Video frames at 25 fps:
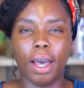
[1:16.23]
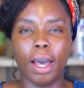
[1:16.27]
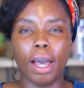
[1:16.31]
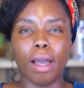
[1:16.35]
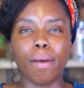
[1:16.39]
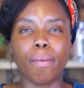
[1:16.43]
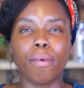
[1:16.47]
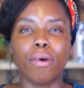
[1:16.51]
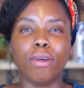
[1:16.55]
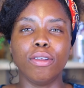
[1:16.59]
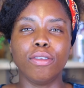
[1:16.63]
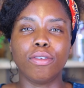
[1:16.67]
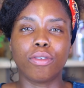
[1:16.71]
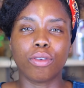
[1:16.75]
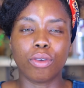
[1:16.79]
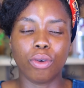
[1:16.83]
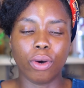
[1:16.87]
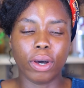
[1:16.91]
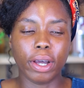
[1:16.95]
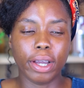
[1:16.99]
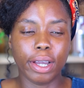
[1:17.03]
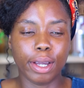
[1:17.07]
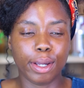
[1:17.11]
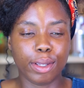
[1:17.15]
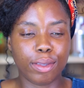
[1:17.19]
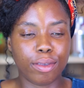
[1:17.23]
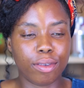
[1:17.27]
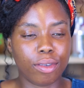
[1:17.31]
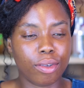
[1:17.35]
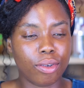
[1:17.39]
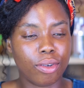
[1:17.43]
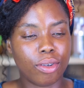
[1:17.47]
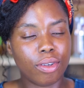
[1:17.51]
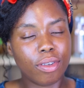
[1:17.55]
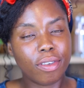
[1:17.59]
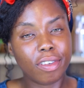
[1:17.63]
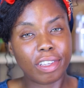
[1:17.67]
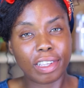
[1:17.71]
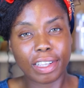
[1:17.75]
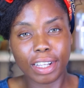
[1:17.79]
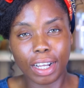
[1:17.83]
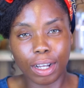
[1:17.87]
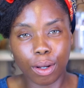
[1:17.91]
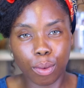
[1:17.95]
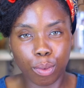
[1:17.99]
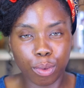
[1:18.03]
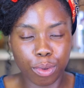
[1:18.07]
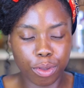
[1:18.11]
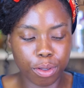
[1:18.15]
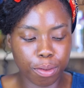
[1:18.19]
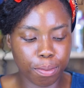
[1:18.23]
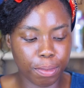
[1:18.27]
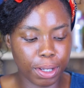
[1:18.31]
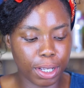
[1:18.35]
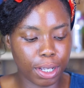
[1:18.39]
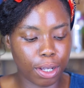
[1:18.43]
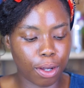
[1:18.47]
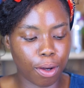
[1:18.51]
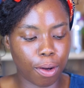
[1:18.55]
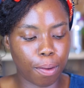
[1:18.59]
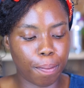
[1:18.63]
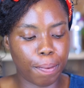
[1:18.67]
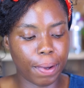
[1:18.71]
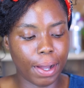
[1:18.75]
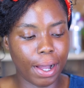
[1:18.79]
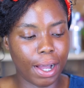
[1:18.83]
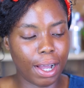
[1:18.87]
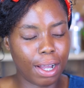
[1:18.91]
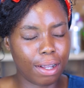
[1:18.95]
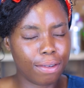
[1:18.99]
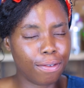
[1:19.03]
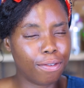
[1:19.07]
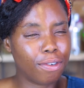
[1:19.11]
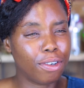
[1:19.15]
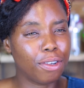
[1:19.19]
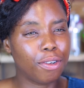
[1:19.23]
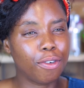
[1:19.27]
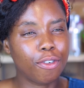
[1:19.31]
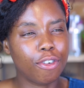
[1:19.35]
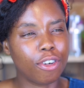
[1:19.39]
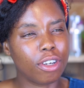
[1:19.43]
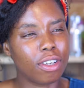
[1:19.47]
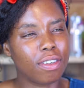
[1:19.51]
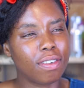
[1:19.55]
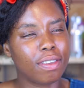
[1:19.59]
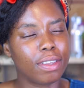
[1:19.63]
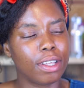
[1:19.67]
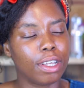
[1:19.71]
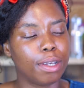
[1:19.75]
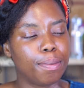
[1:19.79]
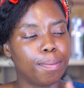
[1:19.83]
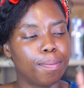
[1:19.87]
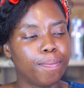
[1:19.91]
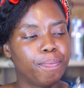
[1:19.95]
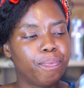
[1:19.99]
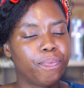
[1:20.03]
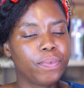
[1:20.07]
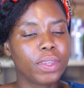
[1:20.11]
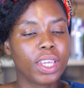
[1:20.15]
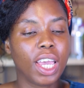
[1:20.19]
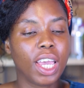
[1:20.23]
I'm going to go ahead to start with the makeup, and for the first step,